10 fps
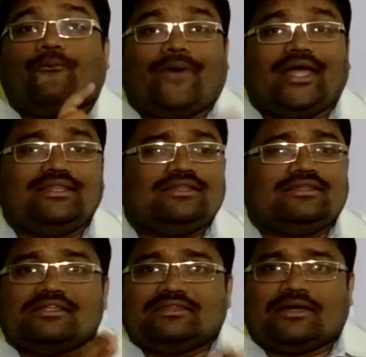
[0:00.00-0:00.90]
When
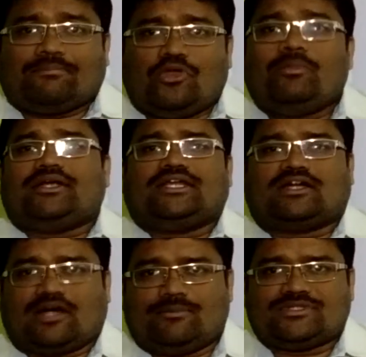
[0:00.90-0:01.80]
the puberty
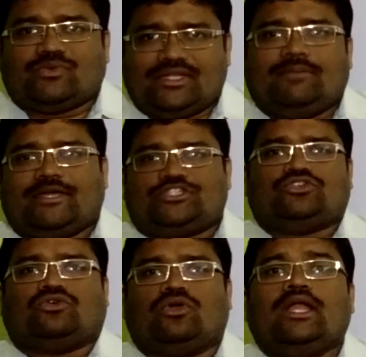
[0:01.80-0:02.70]
comes, when they
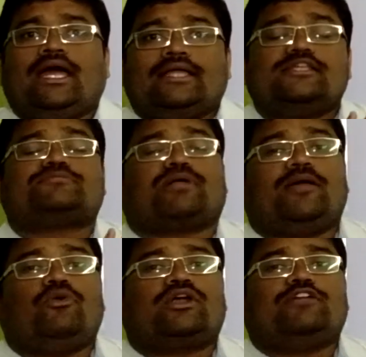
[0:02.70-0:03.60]
mature, this
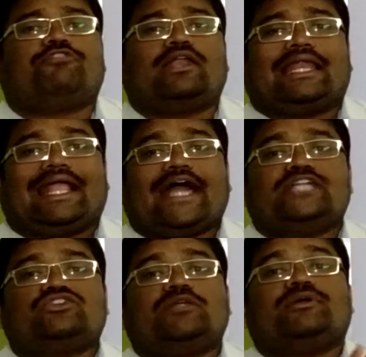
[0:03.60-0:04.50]
primordial follicle
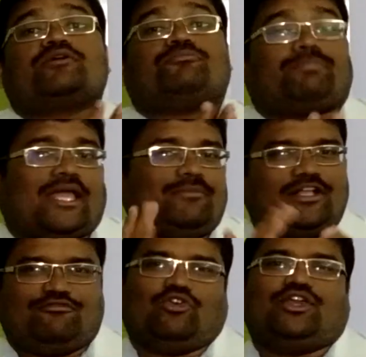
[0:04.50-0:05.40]
gradually becomes
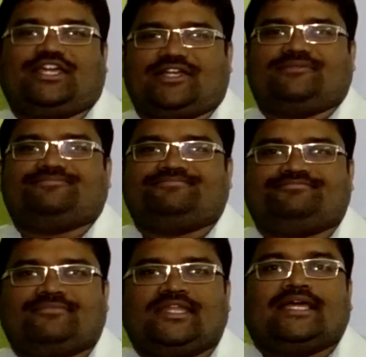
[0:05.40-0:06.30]
primary follicle.
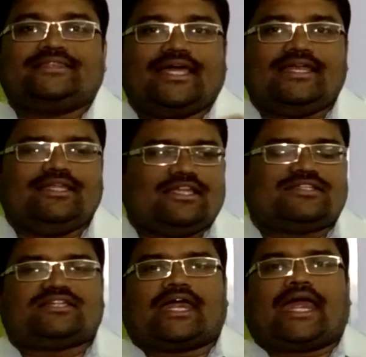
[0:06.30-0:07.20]
Then
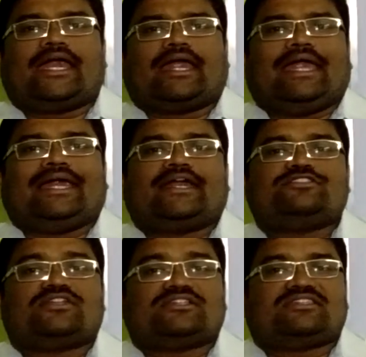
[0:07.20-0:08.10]
it
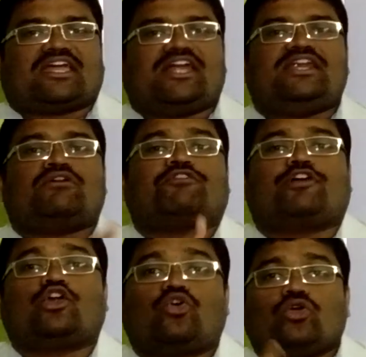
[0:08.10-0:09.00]
enters into secondary, what
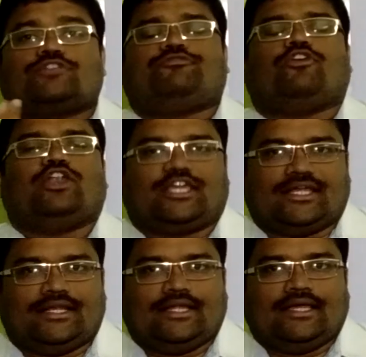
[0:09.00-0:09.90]
we call growth follicle.